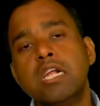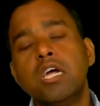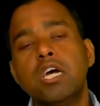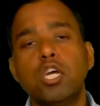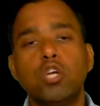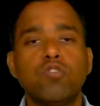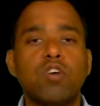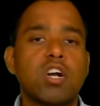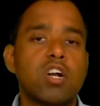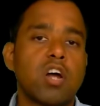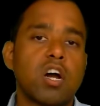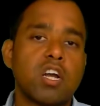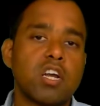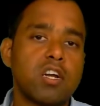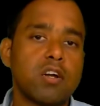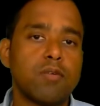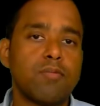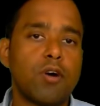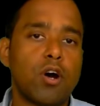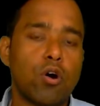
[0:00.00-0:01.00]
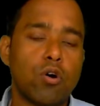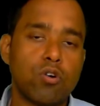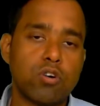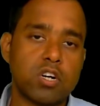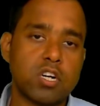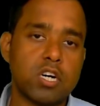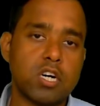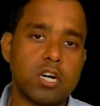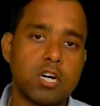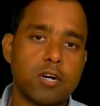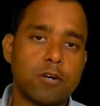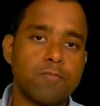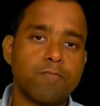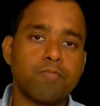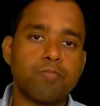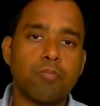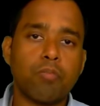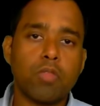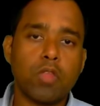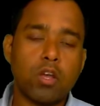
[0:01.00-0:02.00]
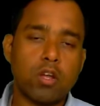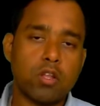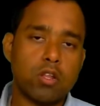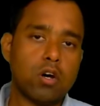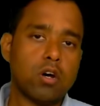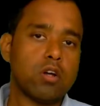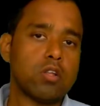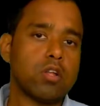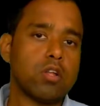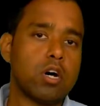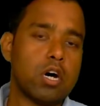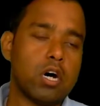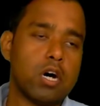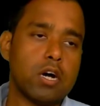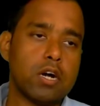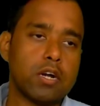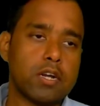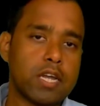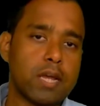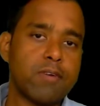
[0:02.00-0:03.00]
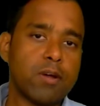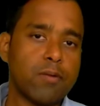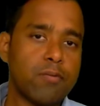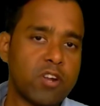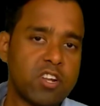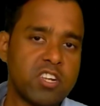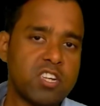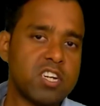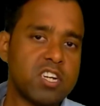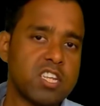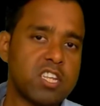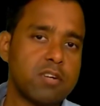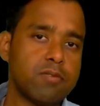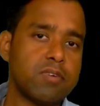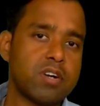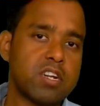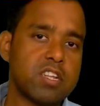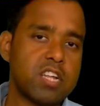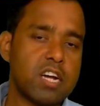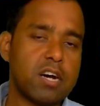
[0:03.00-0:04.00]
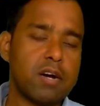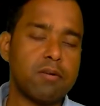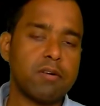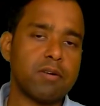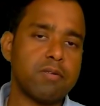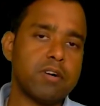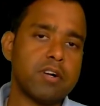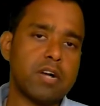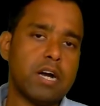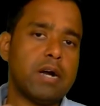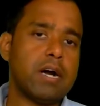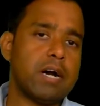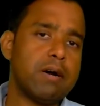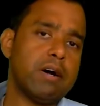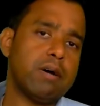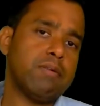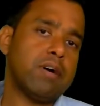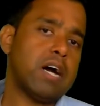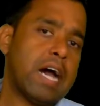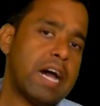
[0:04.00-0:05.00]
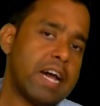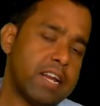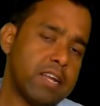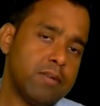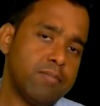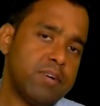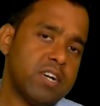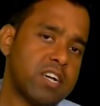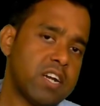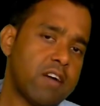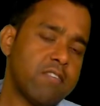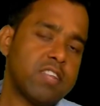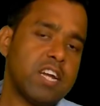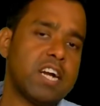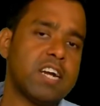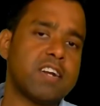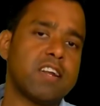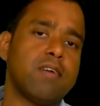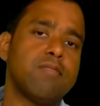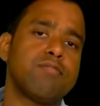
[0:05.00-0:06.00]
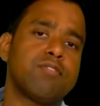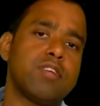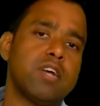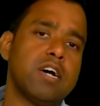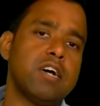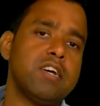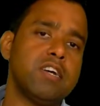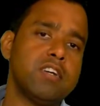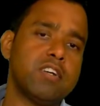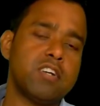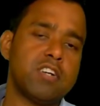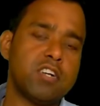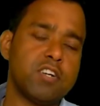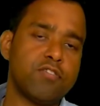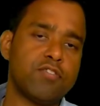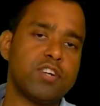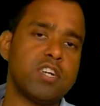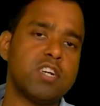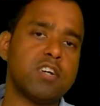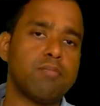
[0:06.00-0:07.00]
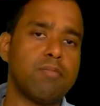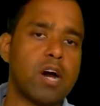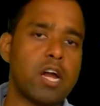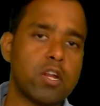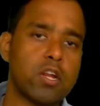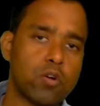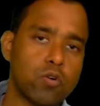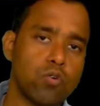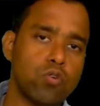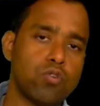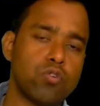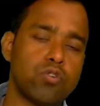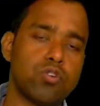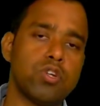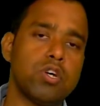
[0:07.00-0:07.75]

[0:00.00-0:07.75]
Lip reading: you are talking about the chemical process is nothing but the arrangement of the atoms in different molecules,